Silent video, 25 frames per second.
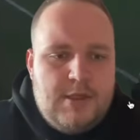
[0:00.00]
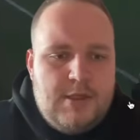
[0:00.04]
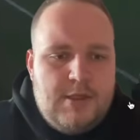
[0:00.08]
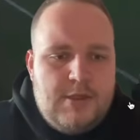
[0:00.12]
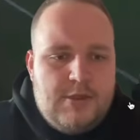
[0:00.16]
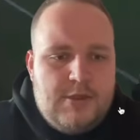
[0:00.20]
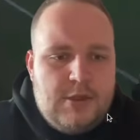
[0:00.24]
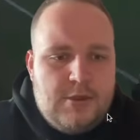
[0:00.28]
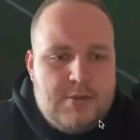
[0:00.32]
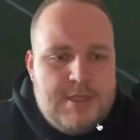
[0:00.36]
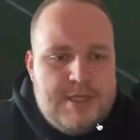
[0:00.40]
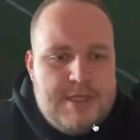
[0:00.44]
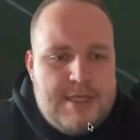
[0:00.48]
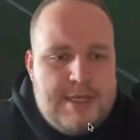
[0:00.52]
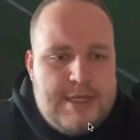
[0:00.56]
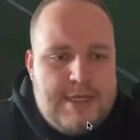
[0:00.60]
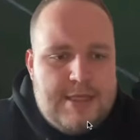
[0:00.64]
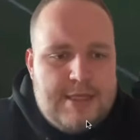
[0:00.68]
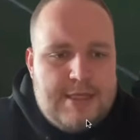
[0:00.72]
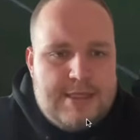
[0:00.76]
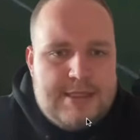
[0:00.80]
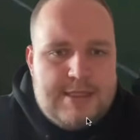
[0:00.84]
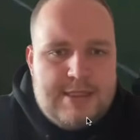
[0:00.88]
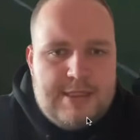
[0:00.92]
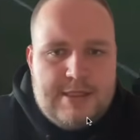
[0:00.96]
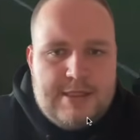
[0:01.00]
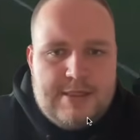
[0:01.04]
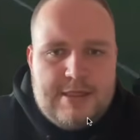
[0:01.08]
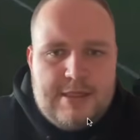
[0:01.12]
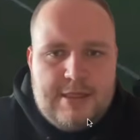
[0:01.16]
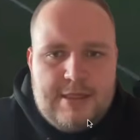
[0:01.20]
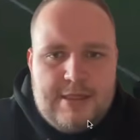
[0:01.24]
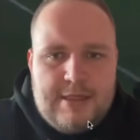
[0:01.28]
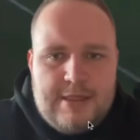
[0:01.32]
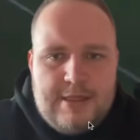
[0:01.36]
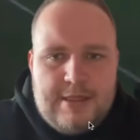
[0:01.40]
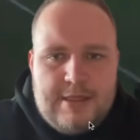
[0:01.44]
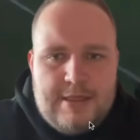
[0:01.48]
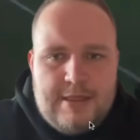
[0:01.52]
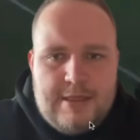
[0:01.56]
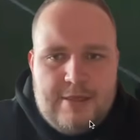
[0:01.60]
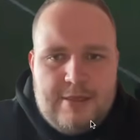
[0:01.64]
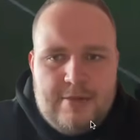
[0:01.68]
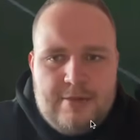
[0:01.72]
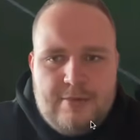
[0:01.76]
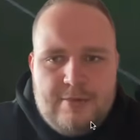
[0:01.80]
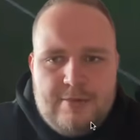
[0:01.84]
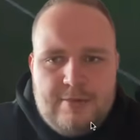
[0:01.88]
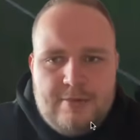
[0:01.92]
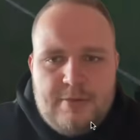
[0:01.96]
So yeah, this is
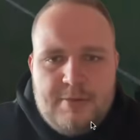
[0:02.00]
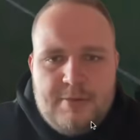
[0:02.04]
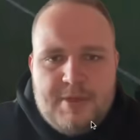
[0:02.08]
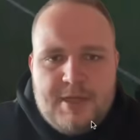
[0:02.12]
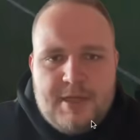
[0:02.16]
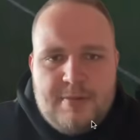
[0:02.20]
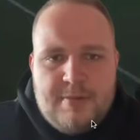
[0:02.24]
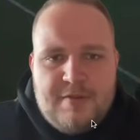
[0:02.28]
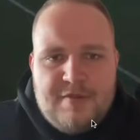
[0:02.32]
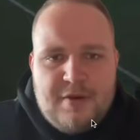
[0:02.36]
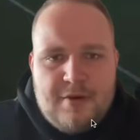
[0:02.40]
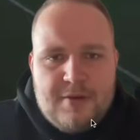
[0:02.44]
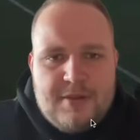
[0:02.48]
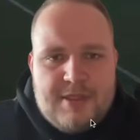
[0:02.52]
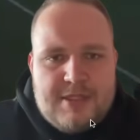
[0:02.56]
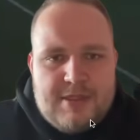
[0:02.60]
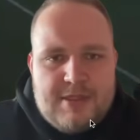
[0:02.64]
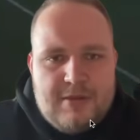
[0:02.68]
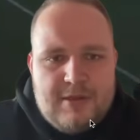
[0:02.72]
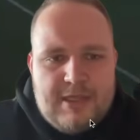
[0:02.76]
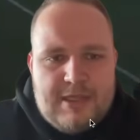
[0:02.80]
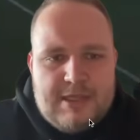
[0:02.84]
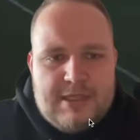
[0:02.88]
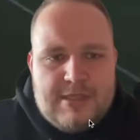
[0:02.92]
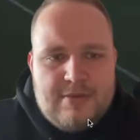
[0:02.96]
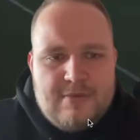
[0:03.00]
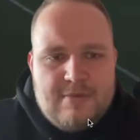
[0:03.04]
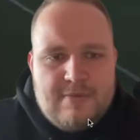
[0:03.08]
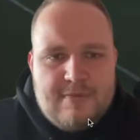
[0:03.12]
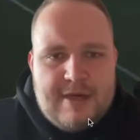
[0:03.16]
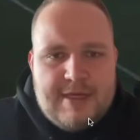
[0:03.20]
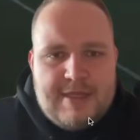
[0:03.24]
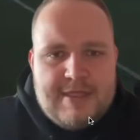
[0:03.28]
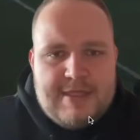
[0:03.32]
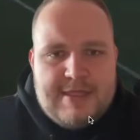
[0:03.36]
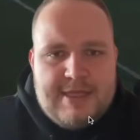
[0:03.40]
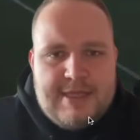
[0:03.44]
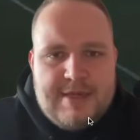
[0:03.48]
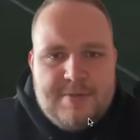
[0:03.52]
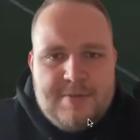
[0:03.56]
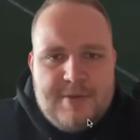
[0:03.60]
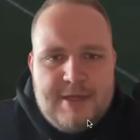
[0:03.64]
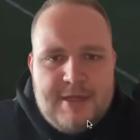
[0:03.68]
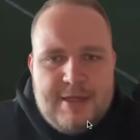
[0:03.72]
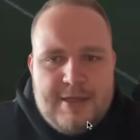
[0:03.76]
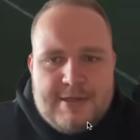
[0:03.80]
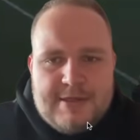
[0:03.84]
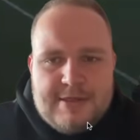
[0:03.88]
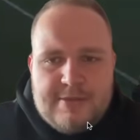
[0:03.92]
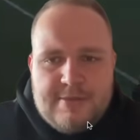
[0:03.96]
what we're going to be focusing on is the red team
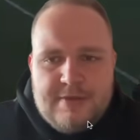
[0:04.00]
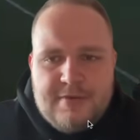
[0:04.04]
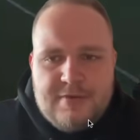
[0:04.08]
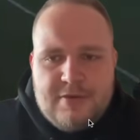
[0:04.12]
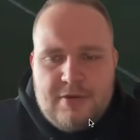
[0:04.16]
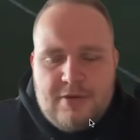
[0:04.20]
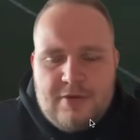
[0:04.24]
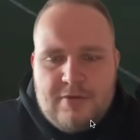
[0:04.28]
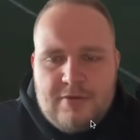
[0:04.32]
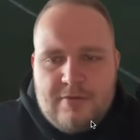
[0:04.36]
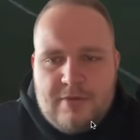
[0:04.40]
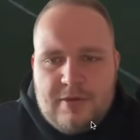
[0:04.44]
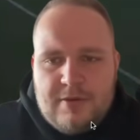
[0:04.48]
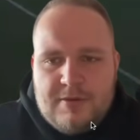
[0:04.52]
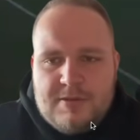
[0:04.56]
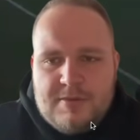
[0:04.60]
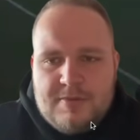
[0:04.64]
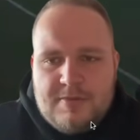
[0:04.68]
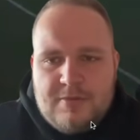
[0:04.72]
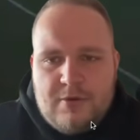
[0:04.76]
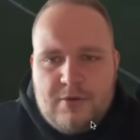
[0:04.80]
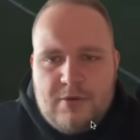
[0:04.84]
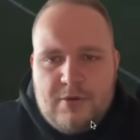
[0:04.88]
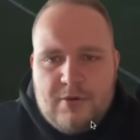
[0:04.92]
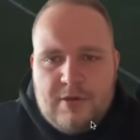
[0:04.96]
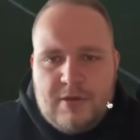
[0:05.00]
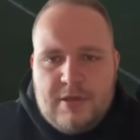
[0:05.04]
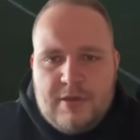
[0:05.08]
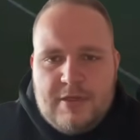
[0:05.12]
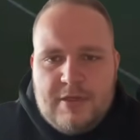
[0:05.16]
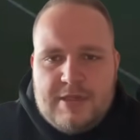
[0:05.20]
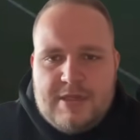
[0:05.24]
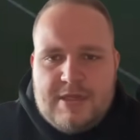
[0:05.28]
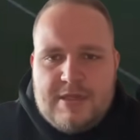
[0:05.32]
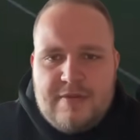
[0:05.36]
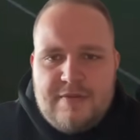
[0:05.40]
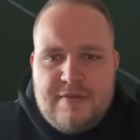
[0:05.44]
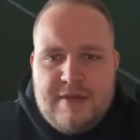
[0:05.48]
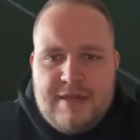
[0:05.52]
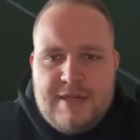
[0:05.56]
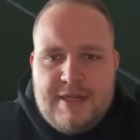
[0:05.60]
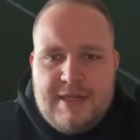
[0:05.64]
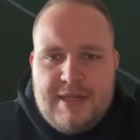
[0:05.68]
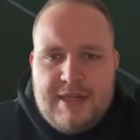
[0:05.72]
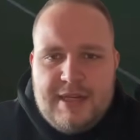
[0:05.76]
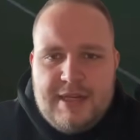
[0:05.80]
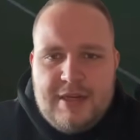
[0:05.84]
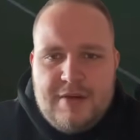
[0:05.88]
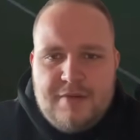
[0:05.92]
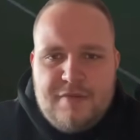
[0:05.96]
here. So we've got Rosenborg that's
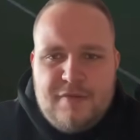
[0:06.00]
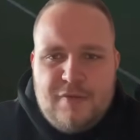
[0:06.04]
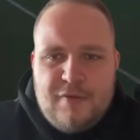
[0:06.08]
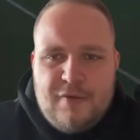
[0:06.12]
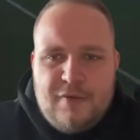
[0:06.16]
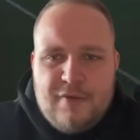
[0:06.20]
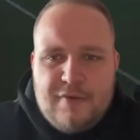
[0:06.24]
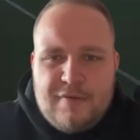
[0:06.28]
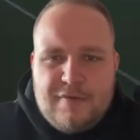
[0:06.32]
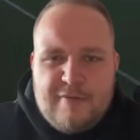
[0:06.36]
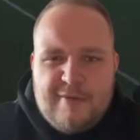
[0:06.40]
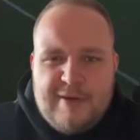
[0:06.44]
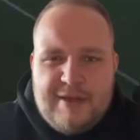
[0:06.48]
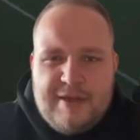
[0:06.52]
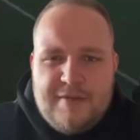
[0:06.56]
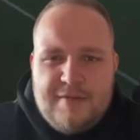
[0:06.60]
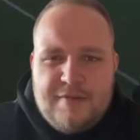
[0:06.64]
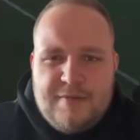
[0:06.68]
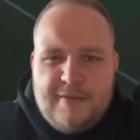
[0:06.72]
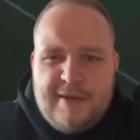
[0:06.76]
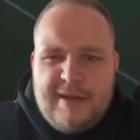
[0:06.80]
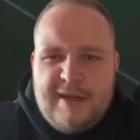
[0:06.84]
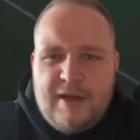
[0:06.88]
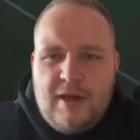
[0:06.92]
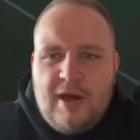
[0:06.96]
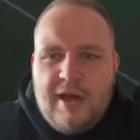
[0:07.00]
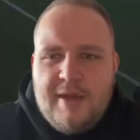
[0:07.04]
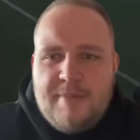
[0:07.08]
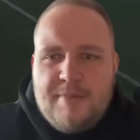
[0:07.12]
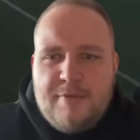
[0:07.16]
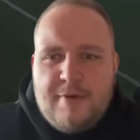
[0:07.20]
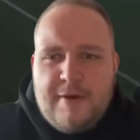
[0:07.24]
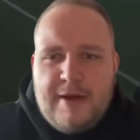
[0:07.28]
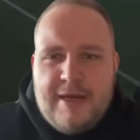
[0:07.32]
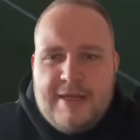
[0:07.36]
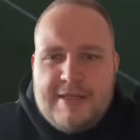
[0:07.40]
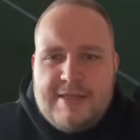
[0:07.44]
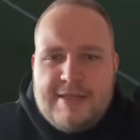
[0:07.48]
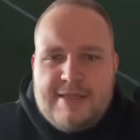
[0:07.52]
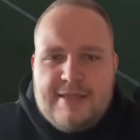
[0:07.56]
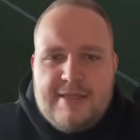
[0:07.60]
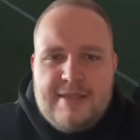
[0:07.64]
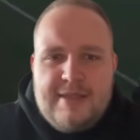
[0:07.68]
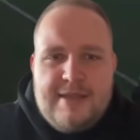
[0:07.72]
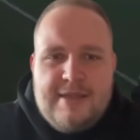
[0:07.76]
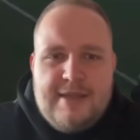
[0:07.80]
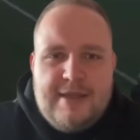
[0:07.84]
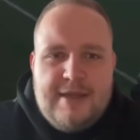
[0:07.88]
defending in a 4-3-3 high press.